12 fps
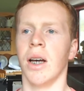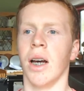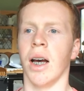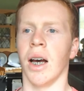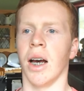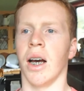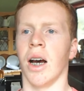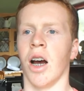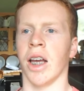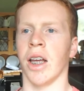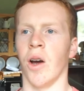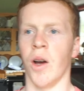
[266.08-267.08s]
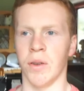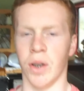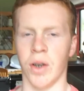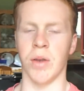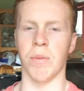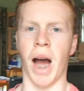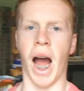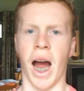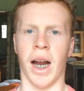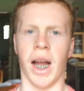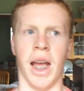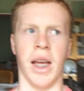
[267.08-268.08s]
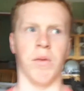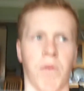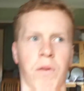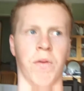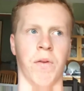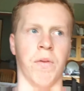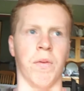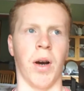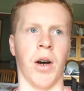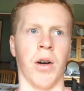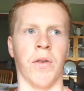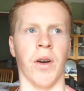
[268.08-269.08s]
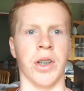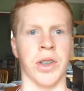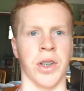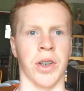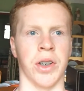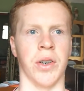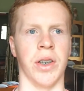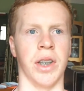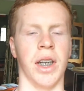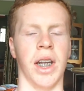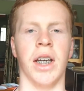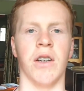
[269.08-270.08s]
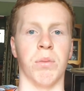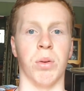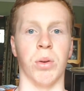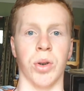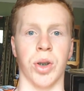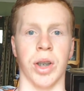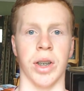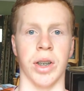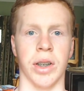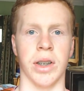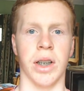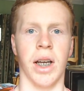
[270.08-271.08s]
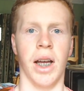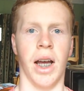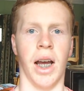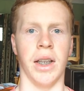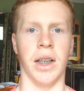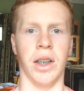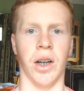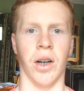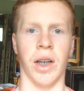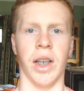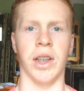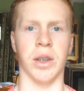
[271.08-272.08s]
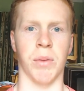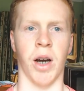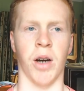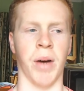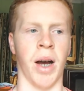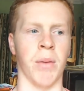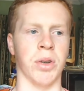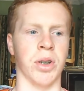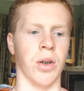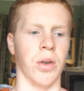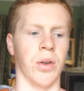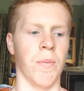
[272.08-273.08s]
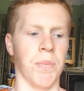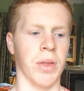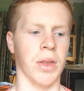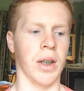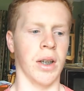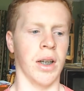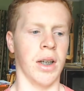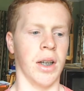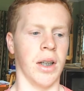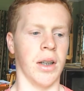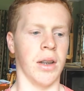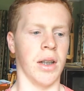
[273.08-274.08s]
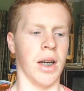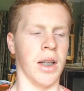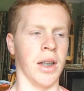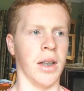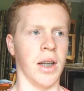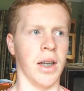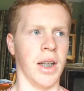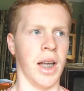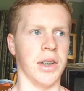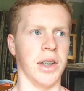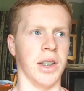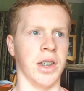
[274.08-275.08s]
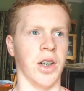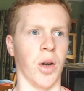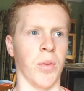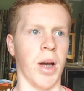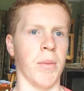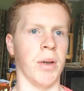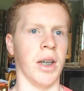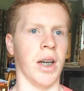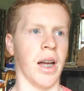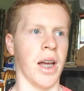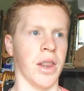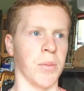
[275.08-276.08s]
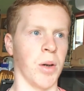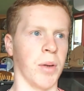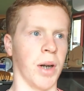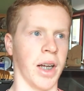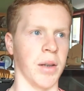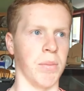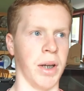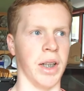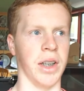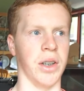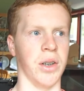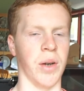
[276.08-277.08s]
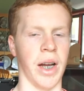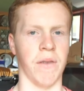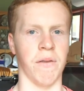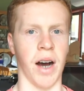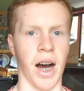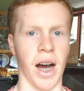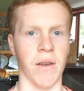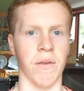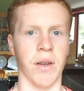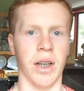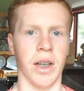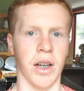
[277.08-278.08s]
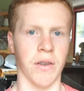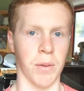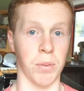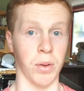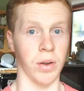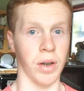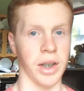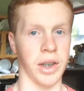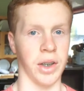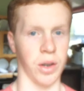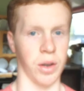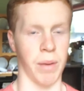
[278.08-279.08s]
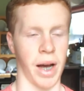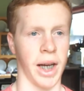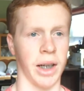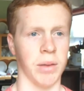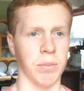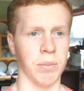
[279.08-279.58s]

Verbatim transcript: uh, I can overload the bar and I'll focus on doing the negative portions and then, you know, getting some help up. So in, in that sense, you know, maybe at the moment I can barely do 85. If I put 90 on the bar,